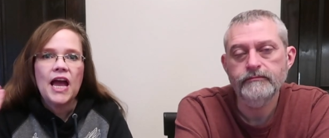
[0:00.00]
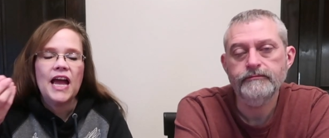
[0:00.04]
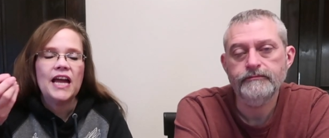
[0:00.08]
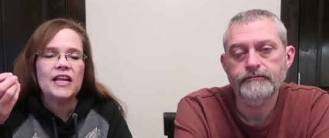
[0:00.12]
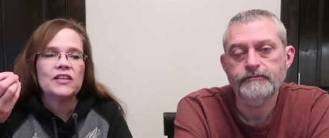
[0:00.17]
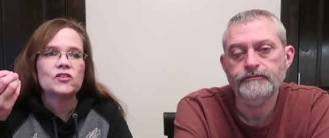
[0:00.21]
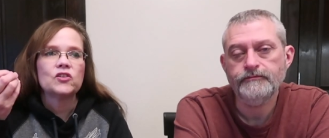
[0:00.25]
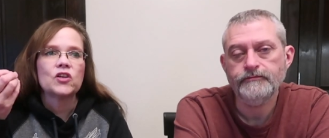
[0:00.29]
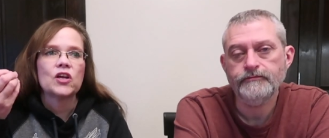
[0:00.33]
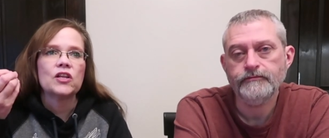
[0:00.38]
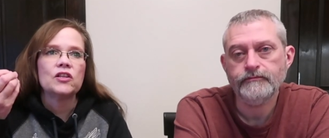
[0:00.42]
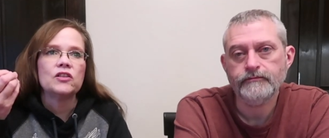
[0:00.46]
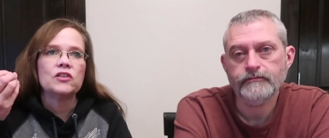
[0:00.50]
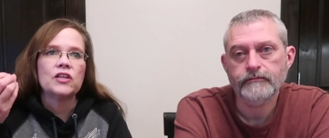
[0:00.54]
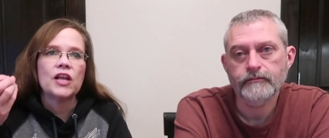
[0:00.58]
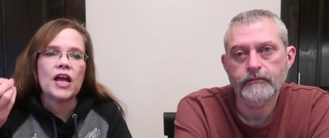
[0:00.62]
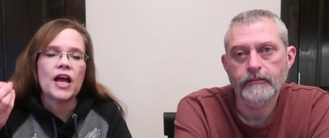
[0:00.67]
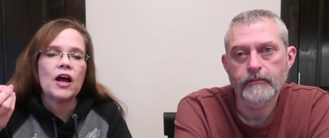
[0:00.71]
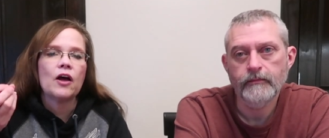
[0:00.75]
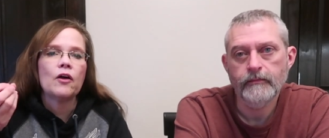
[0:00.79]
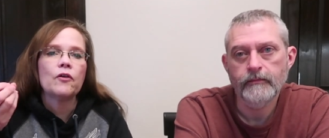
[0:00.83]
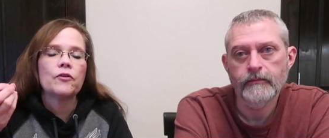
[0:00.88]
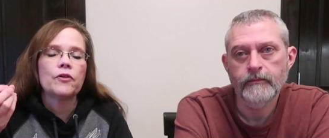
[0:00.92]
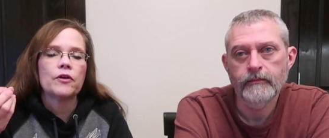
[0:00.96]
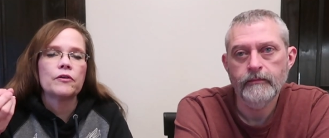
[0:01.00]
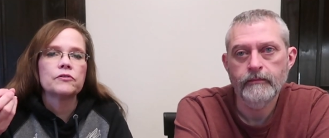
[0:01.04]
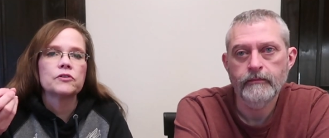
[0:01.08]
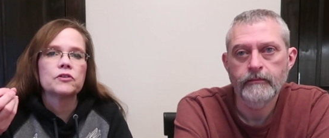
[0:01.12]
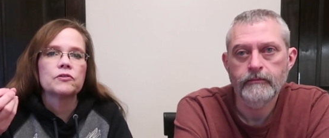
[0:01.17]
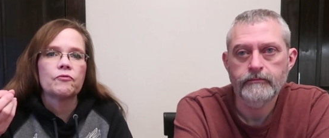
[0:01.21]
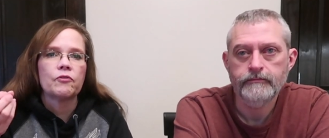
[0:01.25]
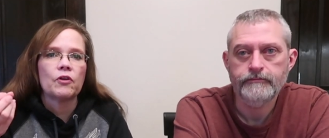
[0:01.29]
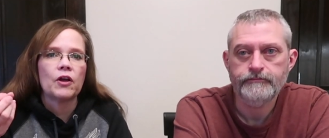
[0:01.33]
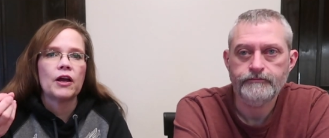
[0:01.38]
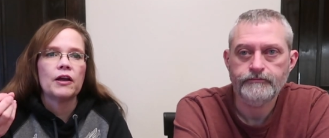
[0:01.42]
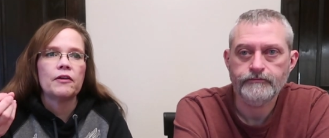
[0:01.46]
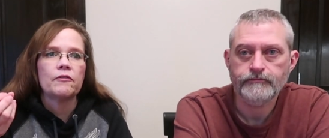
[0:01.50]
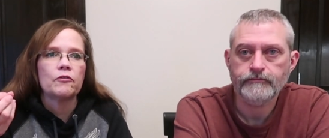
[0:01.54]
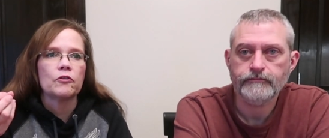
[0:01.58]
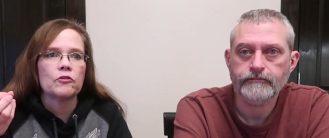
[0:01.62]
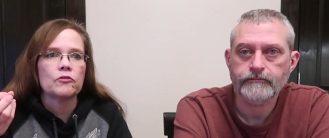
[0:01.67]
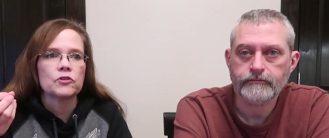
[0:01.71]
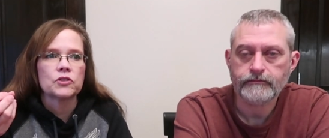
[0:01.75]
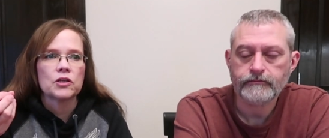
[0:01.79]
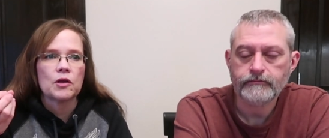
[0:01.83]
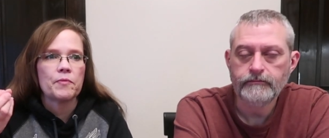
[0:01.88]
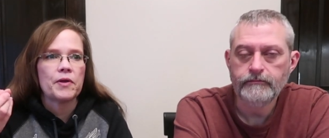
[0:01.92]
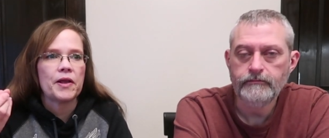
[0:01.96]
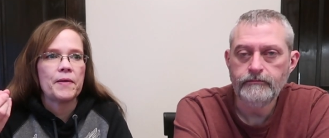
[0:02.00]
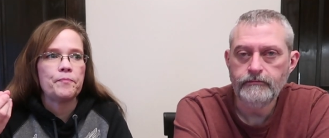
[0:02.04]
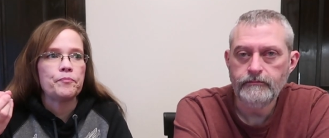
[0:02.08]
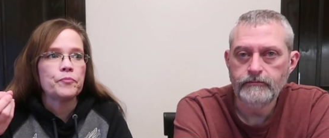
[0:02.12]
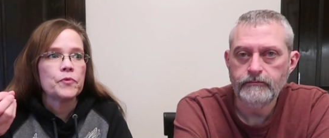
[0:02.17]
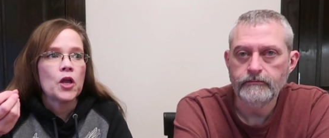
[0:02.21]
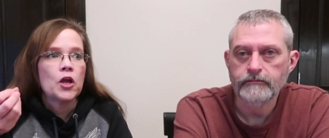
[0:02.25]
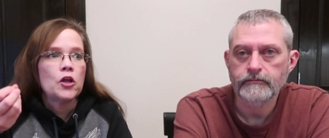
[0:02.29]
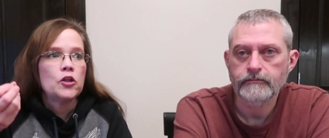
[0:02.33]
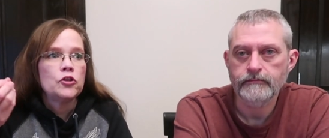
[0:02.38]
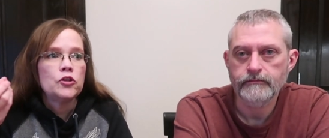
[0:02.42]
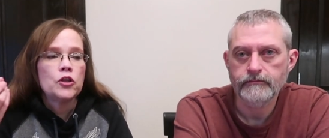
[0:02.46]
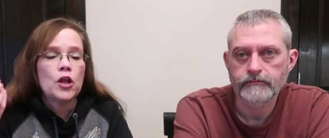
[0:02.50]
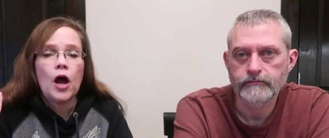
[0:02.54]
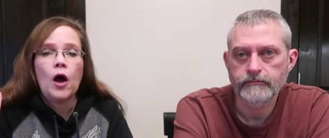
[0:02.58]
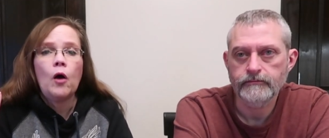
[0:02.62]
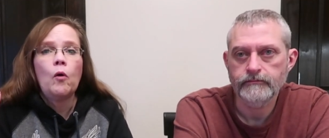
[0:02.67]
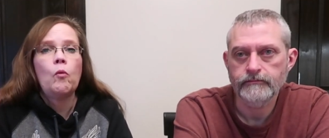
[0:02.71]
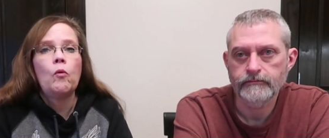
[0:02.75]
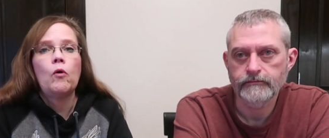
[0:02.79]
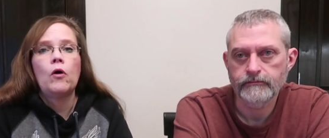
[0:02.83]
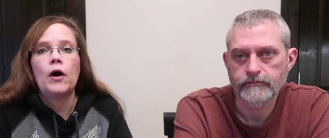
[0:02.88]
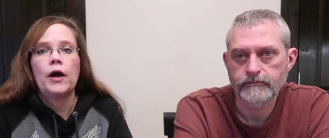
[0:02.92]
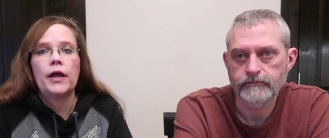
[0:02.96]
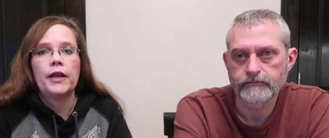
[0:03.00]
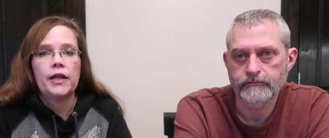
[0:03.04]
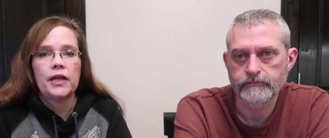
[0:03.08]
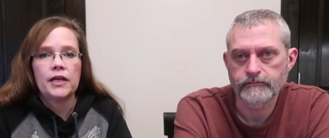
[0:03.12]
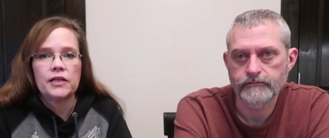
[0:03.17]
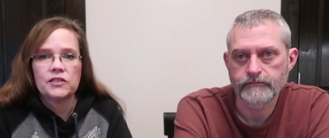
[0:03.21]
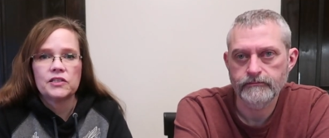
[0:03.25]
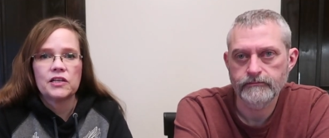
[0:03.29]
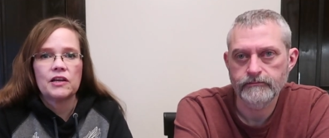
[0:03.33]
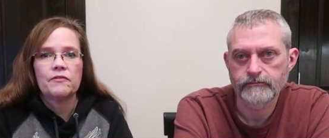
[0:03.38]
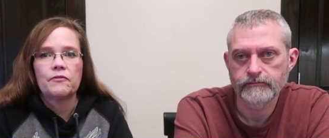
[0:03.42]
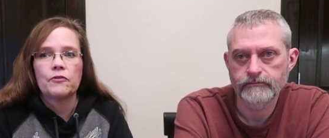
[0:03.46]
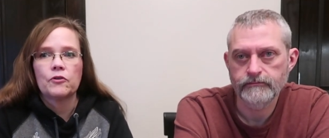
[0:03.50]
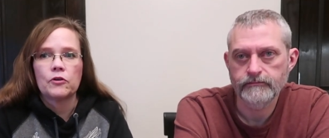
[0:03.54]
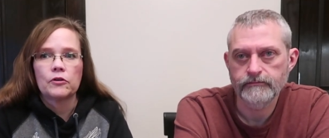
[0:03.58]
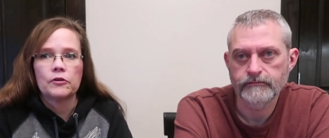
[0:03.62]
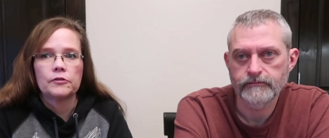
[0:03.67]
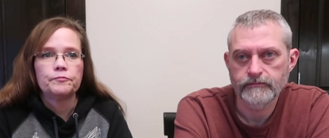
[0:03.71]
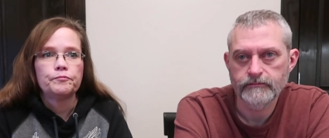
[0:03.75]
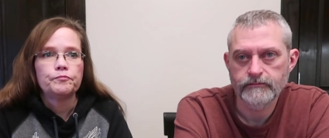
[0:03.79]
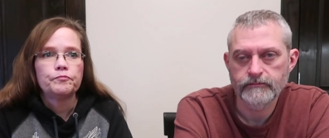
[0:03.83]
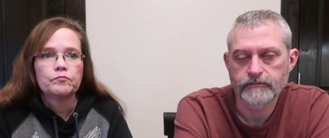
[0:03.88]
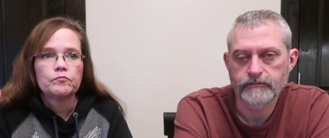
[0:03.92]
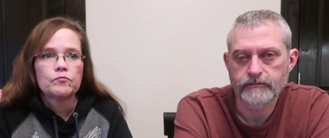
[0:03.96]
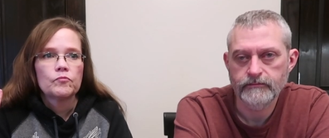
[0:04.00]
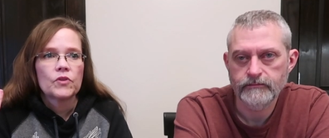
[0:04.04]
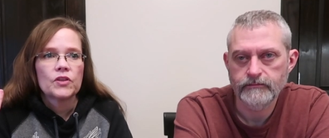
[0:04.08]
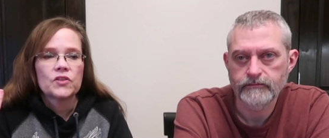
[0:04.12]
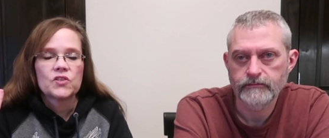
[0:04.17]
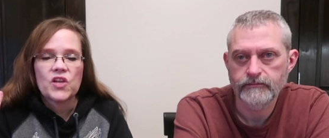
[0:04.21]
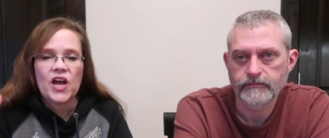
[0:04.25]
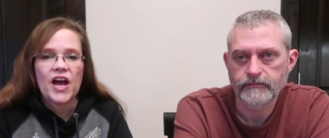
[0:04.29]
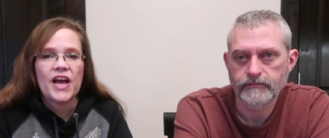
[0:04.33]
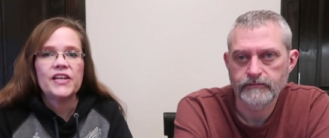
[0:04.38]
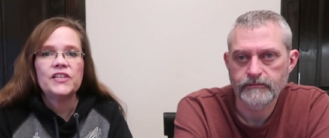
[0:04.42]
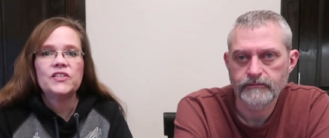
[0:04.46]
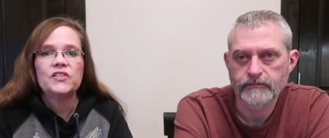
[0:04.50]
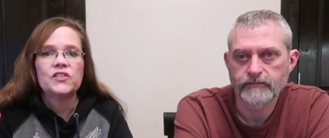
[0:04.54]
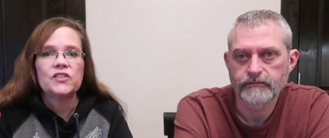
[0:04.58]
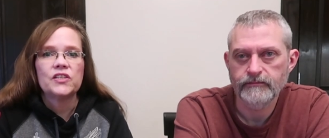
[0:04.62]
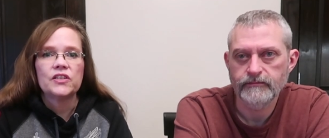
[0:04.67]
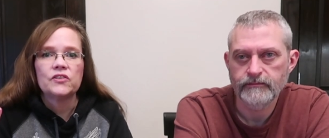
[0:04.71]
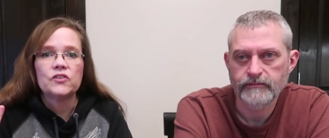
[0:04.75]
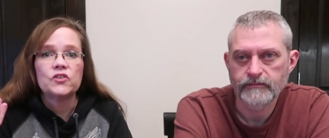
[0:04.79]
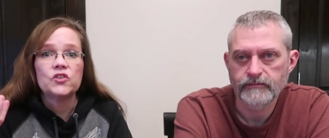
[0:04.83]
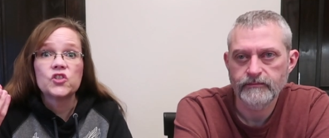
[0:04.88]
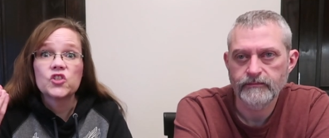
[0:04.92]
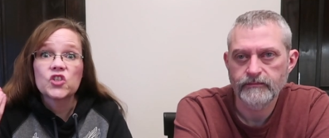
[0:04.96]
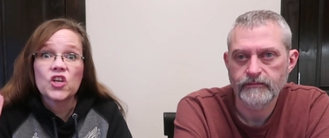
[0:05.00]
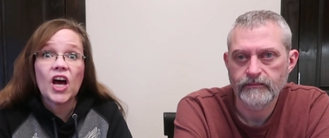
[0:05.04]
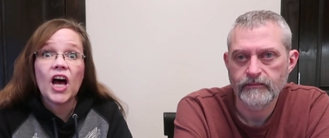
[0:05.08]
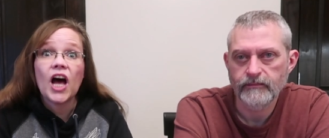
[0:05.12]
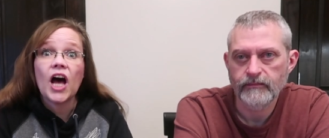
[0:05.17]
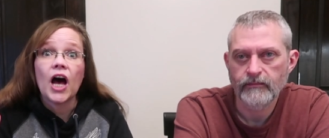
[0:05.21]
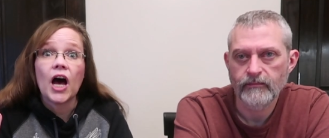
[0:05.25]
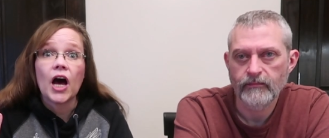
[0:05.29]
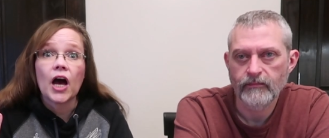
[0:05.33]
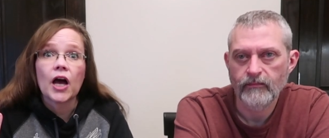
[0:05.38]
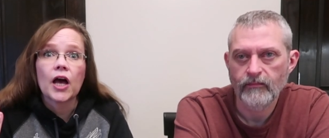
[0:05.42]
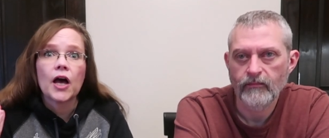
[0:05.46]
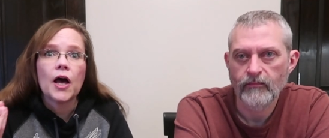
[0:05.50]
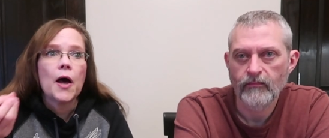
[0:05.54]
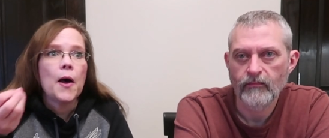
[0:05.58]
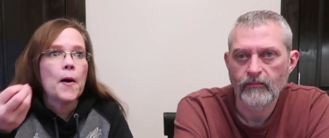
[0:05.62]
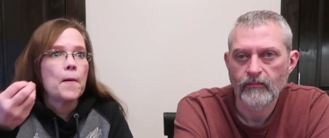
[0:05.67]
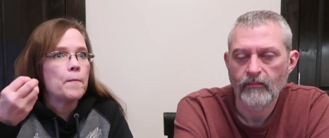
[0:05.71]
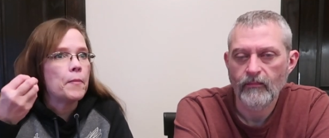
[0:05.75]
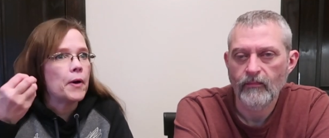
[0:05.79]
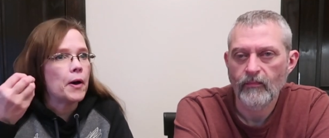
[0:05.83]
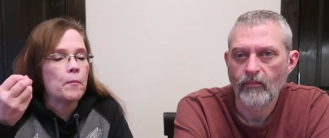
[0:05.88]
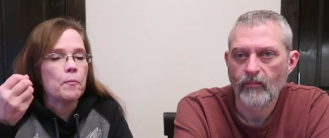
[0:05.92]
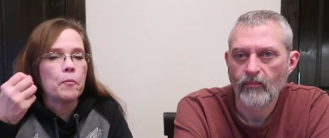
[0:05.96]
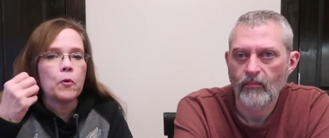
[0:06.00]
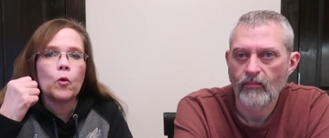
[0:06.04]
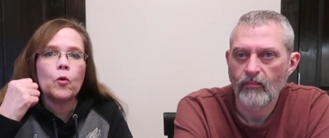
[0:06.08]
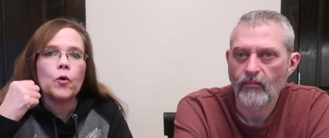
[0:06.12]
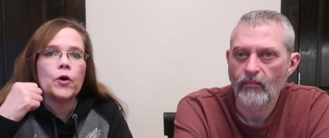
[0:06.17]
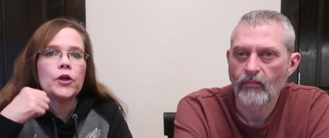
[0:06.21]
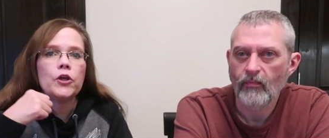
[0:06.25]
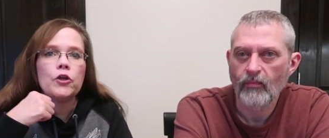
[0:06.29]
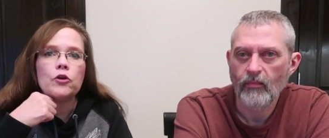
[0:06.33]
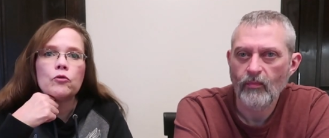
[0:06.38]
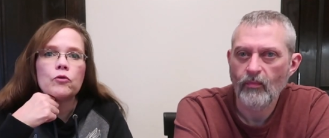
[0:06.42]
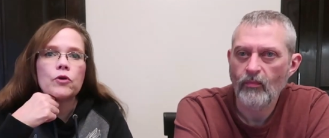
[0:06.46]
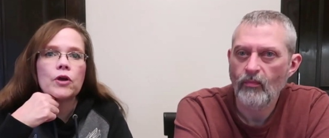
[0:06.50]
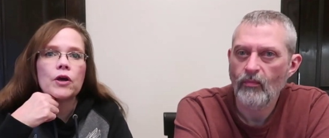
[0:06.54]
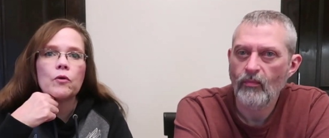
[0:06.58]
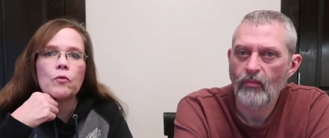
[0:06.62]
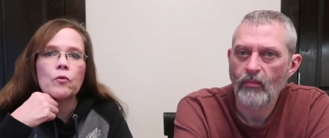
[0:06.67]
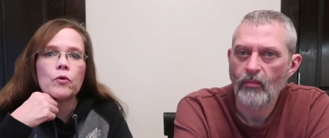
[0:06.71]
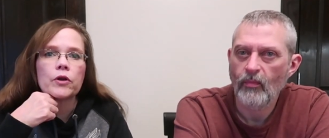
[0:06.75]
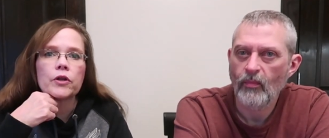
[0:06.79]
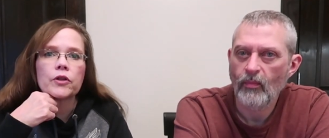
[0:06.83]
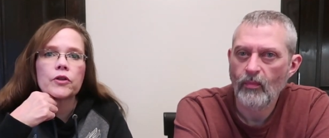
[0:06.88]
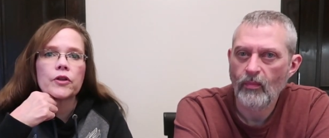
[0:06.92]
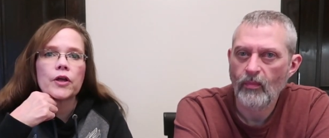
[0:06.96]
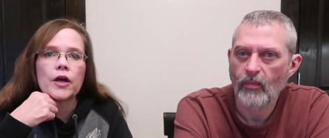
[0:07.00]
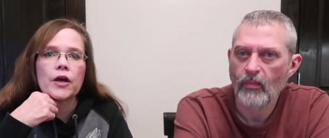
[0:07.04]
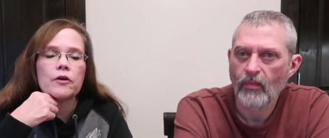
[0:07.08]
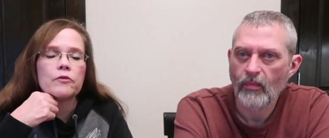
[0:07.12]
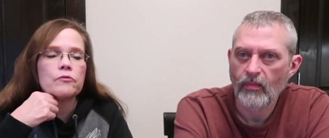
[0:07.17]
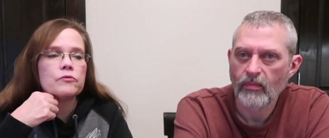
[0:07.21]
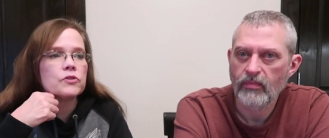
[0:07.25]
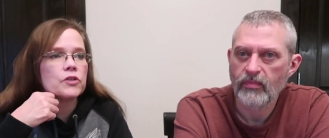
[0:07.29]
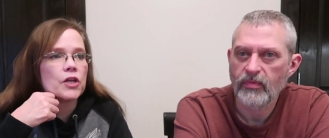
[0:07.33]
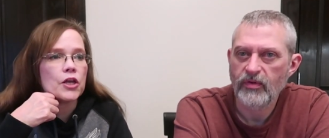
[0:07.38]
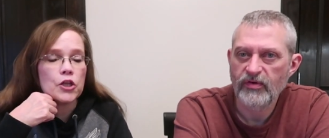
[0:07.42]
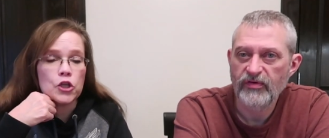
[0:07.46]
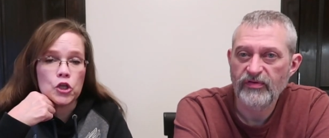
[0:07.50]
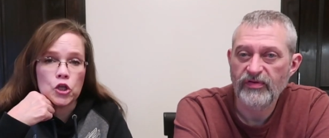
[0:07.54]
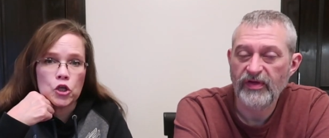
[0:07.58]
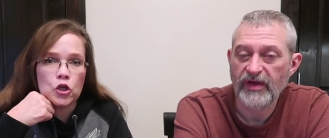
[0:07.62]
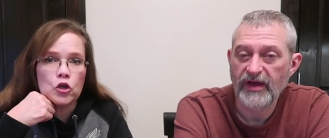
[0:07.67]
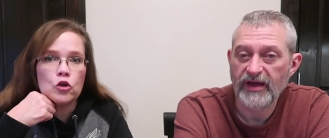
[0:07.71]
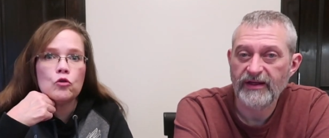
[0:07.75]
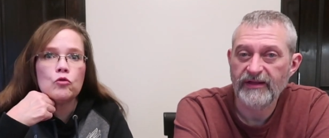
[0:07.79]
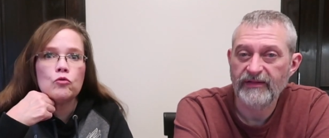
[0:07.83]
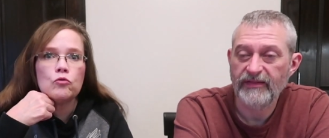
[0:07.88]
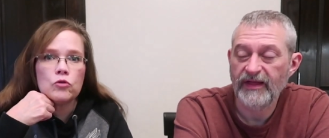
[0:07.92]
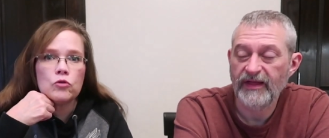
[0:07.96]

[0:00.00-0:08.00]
Speaker 1: and to nail those flavors i mean no one has ever tasted skunk but boy you get one of those and you,